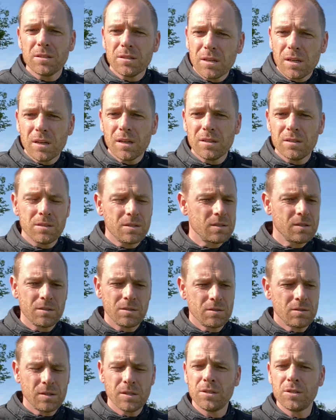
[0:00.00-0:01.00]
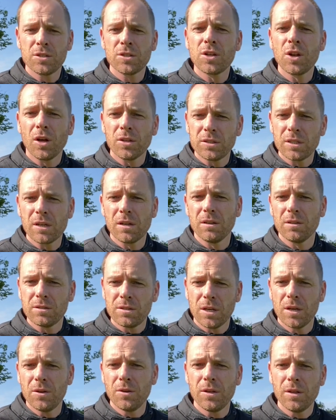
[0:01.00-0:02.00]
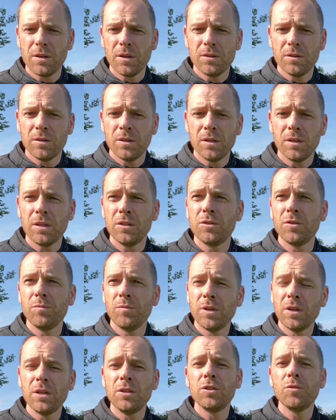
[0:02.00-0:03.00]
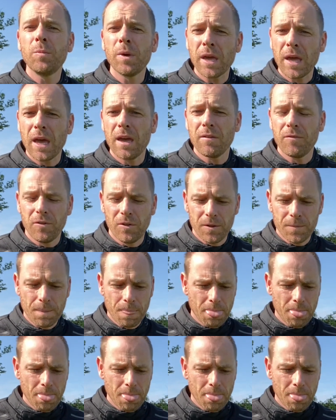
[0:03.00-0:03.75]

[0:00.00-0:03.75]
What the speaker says: It's just logical. So you need to be careful.